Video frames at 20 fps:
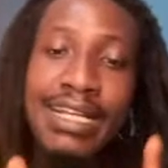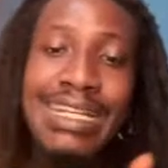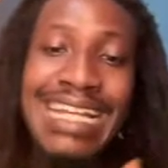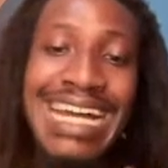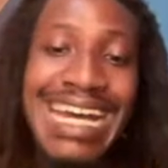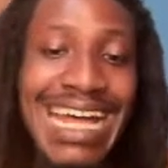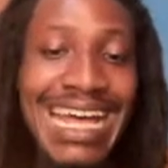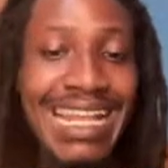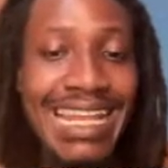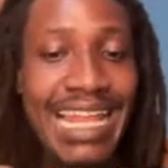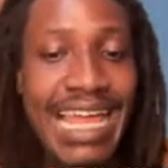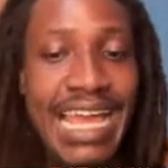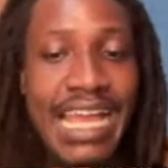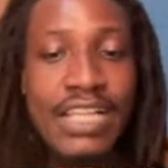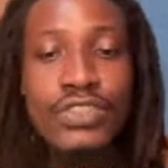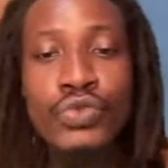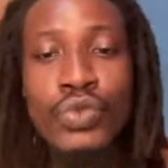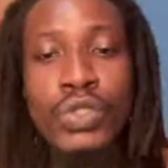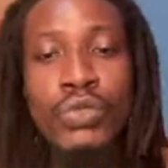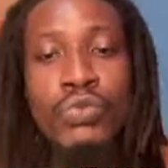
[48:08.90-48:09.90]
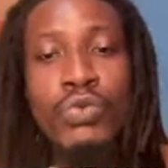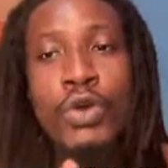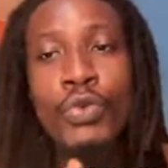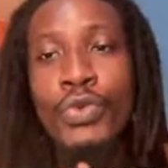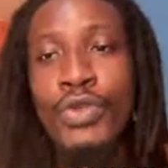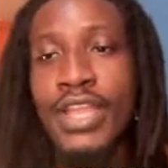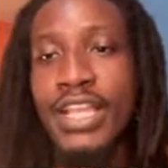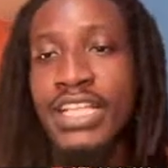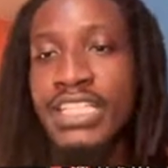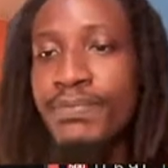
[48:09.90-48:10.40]
that aligns with what
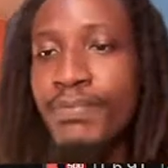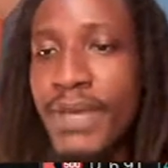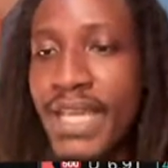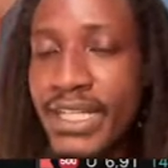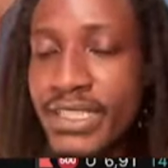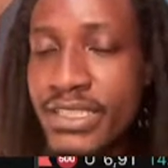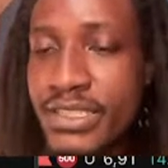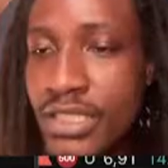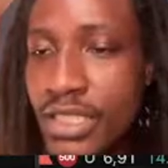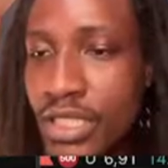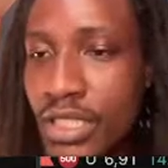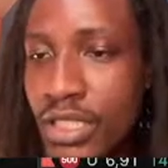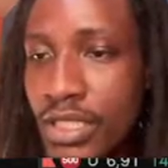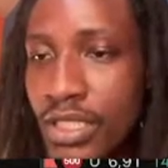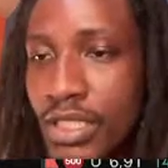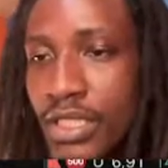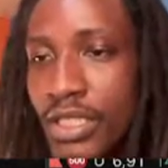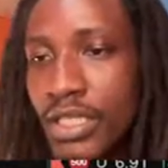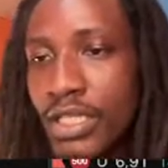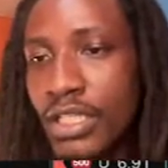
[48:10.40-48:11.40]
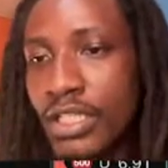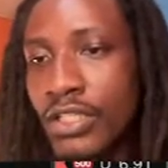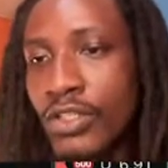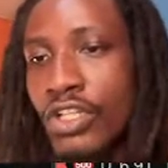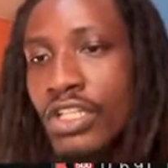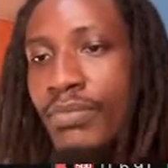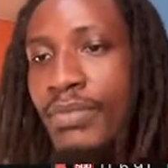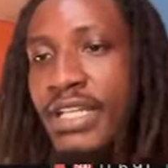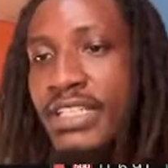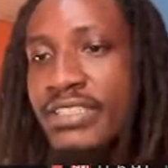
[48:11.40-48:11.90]
we expect, it
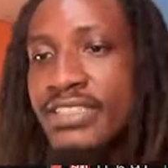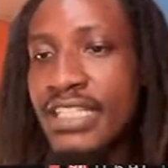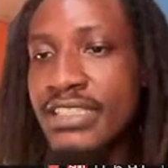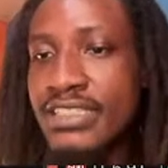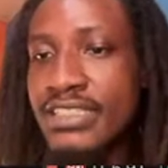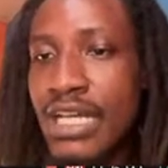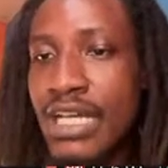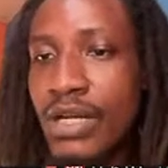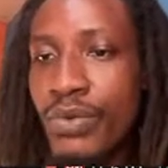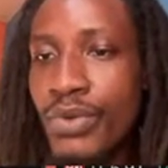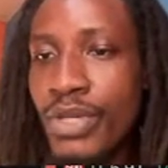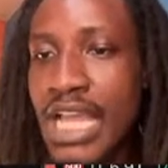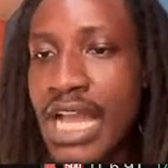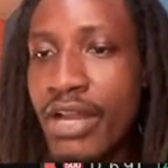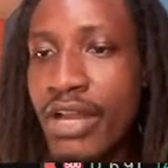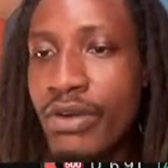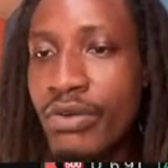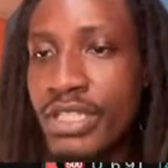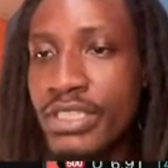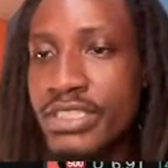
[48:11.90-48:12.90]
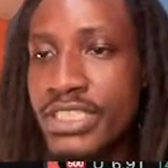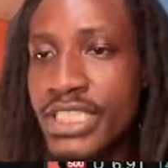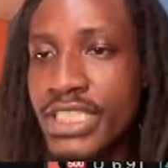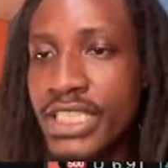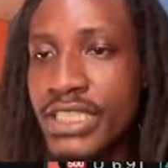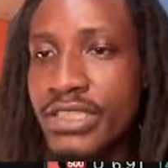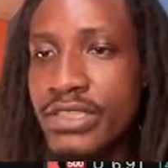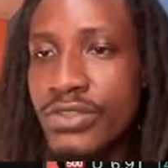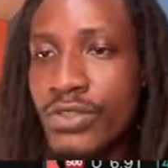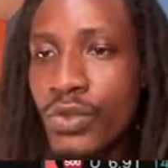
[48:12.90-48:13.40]
only makes sense that we arrange
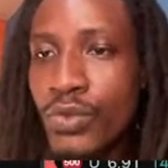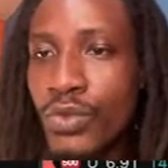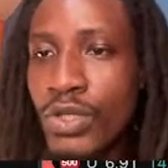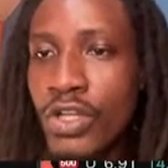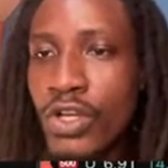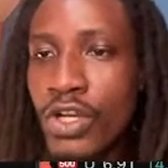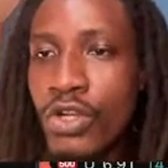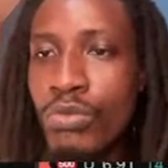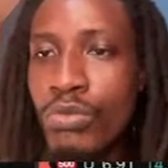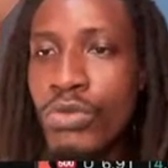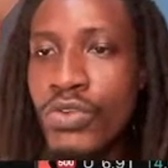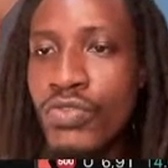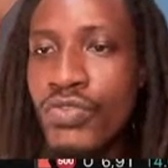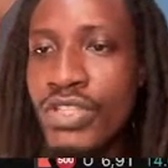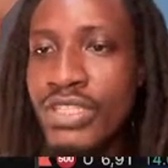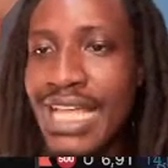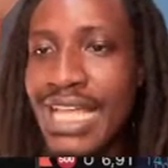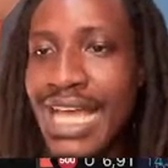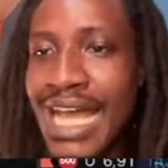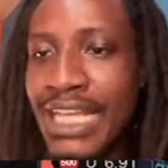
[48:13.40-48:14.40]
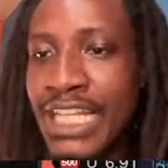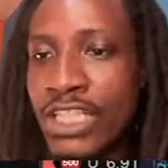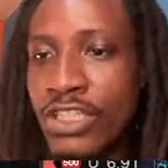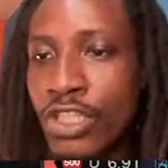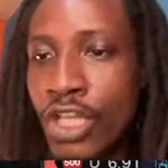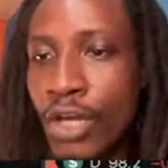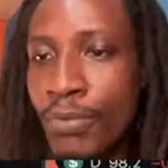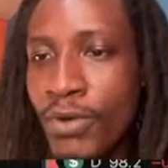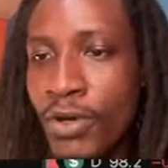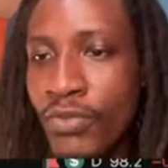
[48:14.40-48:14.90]
it. So we're going to move it at the
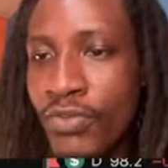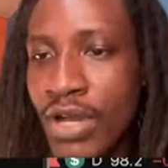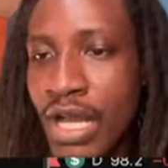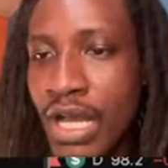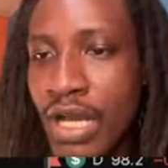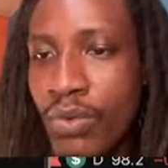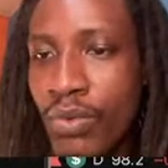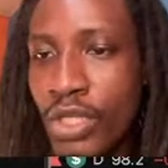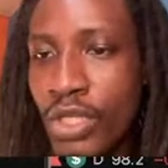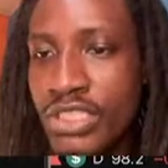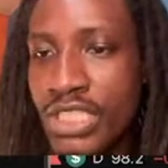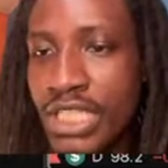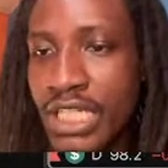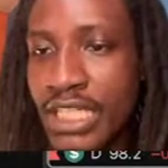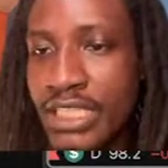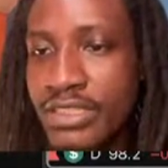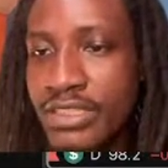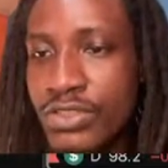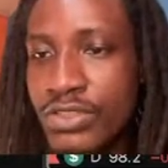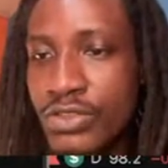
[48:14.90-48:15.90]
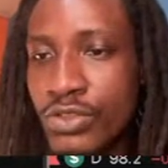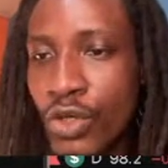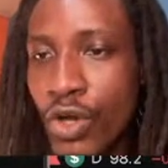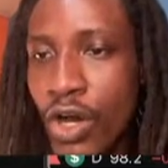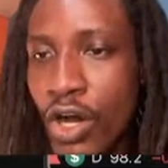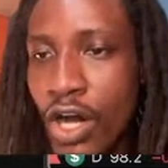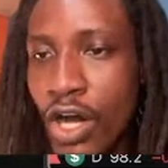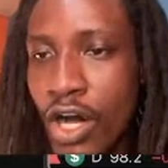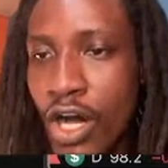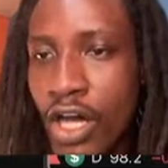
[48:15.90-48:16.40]
top of our watch list. So
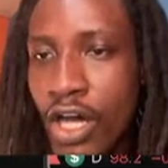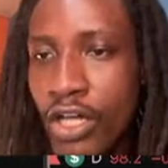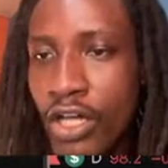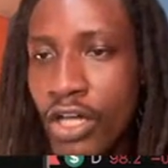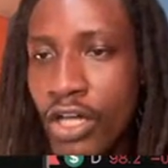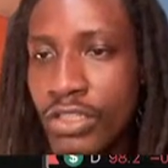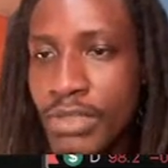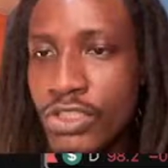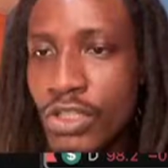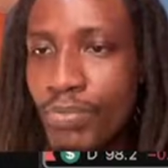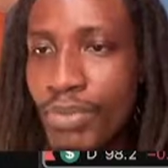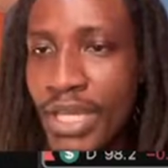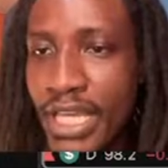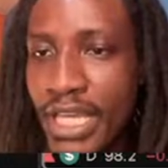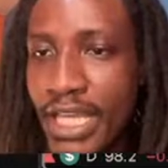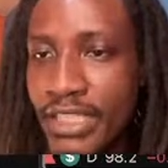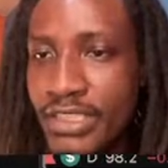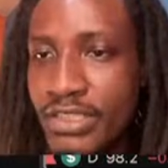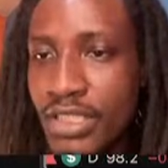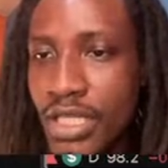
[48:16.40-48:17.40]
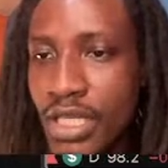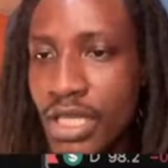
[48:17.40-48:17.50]
all the major pairs,